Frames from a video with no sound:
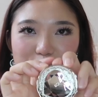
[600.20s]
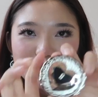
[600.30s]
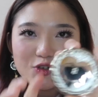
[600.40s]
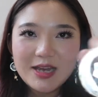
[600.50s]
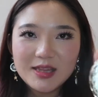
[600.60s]

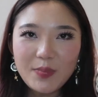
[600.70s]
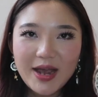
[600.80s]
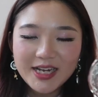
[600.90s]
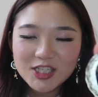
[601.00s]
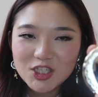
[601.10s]
cute, and the
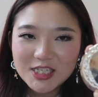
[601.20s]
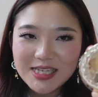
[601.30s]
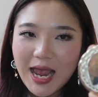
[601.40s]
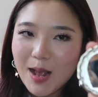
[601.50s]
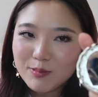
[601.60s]
packaging is
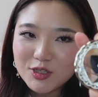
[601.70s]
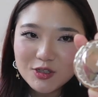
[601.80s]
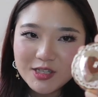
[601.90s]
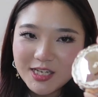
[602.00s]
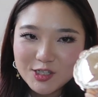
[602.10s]

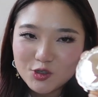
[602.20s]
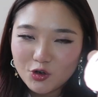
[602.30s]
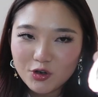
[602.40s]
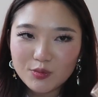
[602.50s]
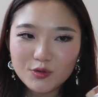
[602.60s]
absolutely
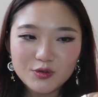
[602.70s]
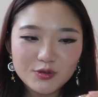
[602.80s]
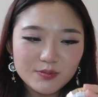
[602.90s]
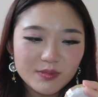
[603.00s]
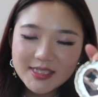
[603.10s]

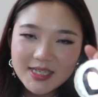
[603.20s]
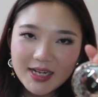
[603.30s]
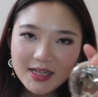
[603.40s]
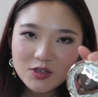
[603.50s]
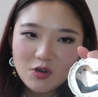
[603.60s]
adorable. It's like
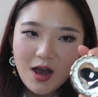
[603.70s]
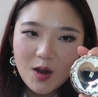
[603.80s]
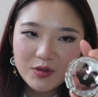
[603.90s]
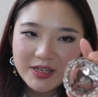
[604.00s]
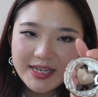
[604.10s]
a little heart
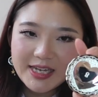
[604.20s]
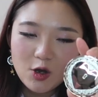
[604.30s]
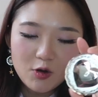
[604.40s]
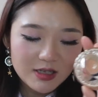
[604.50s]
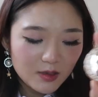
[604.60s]
with a
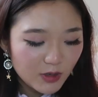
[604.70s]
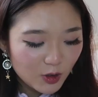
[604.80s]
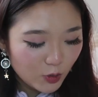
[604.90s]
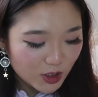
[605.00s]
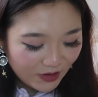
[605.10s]
keyhole in the
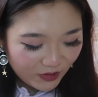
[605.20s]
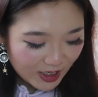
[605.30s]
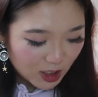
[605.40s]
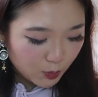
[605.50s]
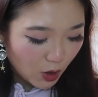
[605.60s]
middle, which I feel
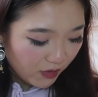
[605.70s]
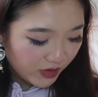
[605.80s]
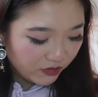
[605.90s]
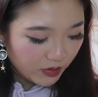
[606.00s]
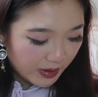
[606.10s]
like is
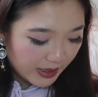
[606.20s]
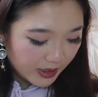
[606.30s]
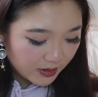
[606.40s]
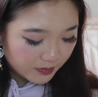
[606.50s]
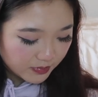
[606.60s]
perfect for
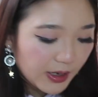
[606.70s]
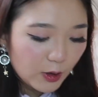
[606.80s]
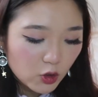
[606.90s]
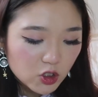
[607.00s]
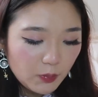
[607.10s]
me. But I
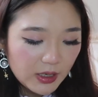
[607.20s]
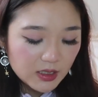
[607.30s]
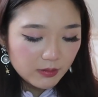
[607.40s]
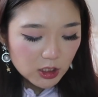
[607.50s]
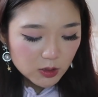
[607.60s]
also picked
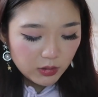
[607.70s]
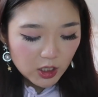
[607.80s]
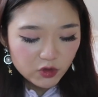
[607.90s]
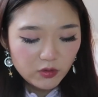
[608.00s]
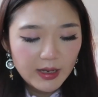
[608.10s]
up this
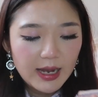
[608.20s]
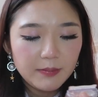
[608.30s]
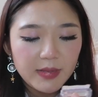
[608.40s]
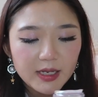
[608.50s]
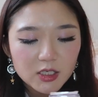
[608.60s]
blush from
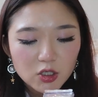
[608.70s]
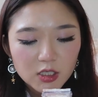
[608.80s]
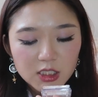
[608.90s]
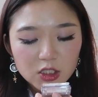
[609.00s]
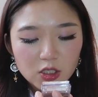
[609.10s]
Canmake. So
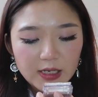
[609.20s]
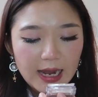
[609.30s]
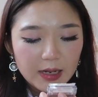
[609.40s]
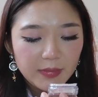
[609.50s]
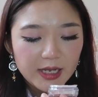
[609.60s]
this is the
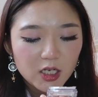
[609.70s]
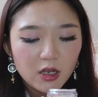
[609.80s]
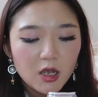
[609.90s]
Canmake